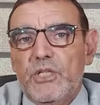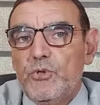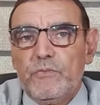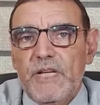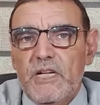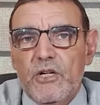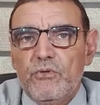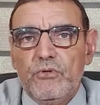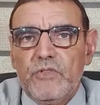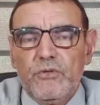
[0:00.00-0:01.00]
should be
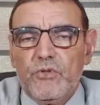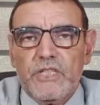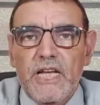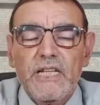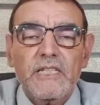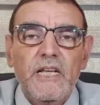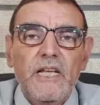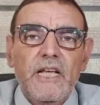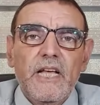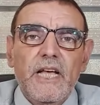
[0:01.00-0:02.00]
included in your diet,
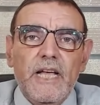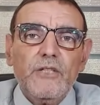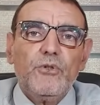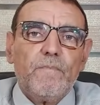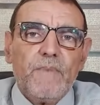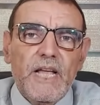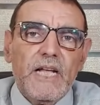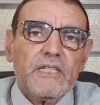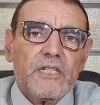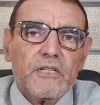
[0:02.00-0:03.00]
and the
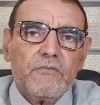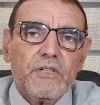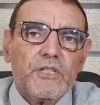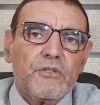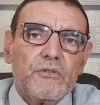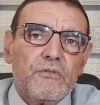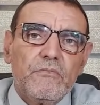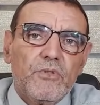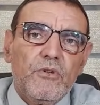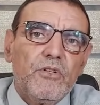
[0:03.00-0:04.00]
plants which
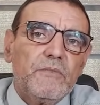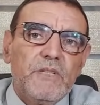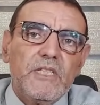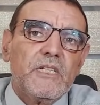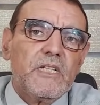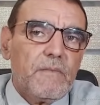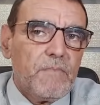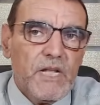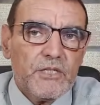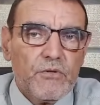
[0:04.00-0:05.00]
call it medicinal
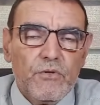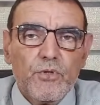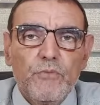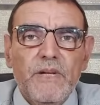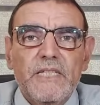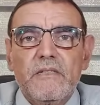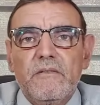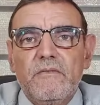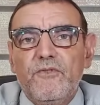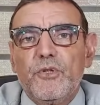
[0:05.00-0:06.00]
plants also, but
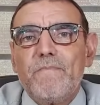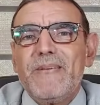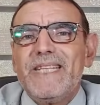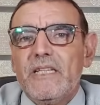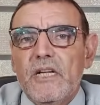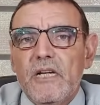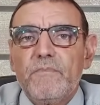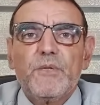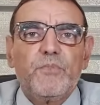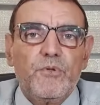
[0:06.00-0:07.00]
for medical
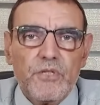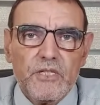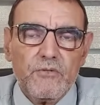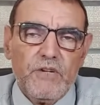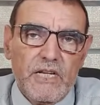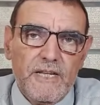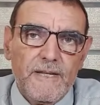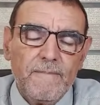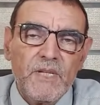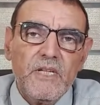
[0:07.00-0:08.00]
purposes only.
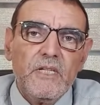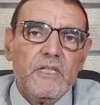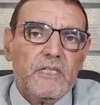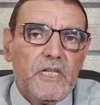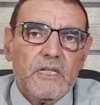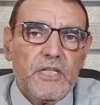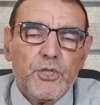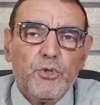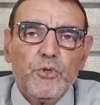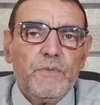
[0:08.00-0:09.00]
They
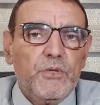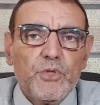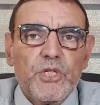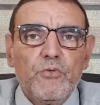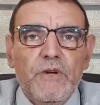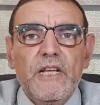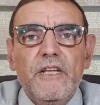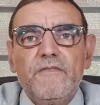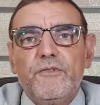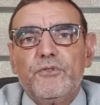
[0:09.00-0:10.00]
should be used
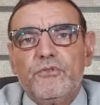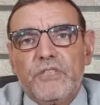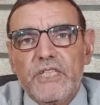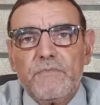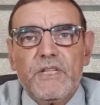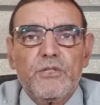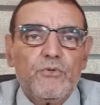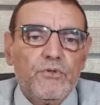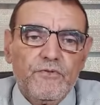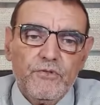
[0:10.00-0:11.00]
only for the treatment
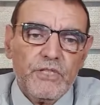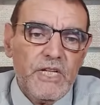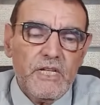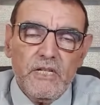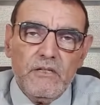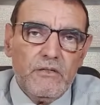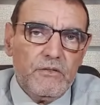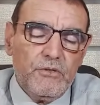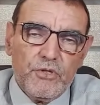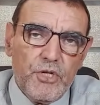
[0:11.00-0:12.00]
or for
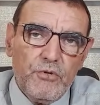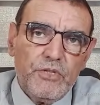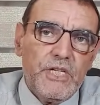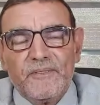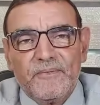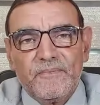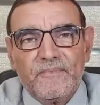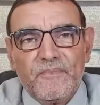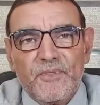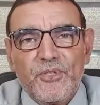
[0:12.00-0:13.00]
the curing.
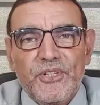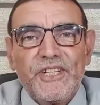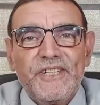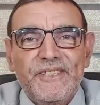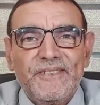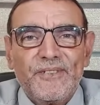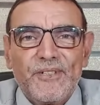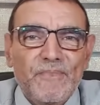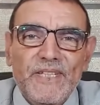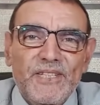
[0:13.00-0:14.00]
Sorry,
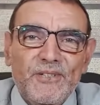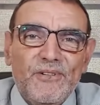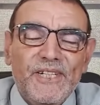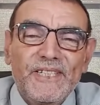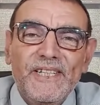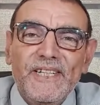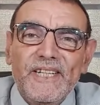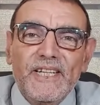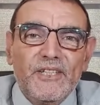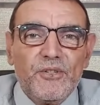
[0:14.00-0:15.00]
somebody is calling.
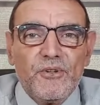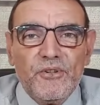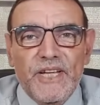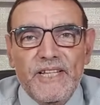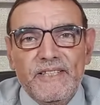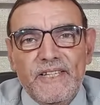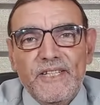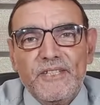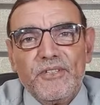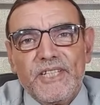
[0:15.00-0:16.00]
So, and
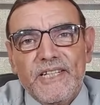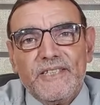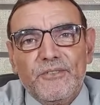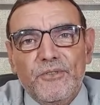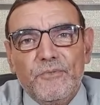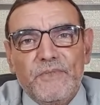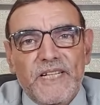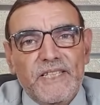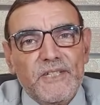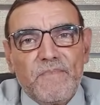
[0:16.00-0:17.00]
this the second group
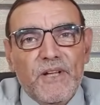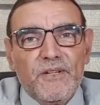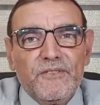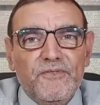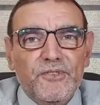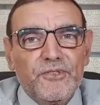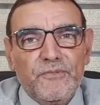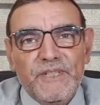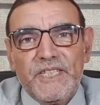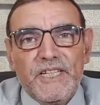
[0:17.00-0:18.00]
that is planned for the
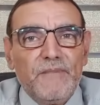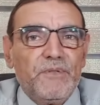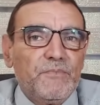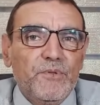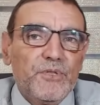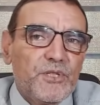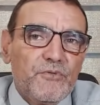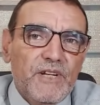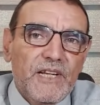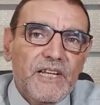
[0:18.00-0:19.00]
medical purposes
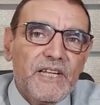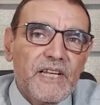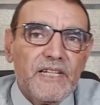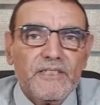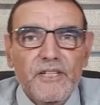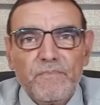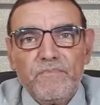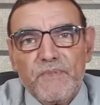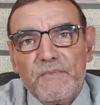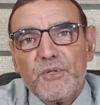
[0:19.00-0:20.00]
only,
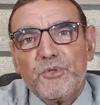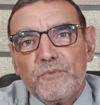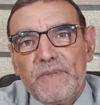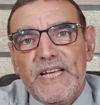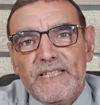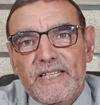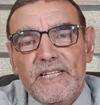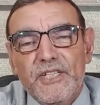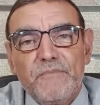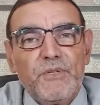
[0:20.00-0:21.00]
and people should pay
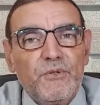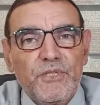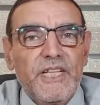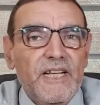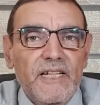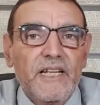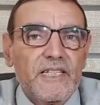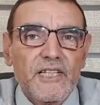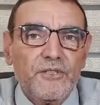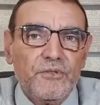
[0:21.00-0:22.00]
attention because they are
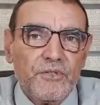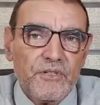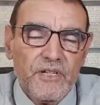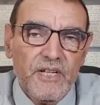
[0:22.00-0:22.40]
hazardous,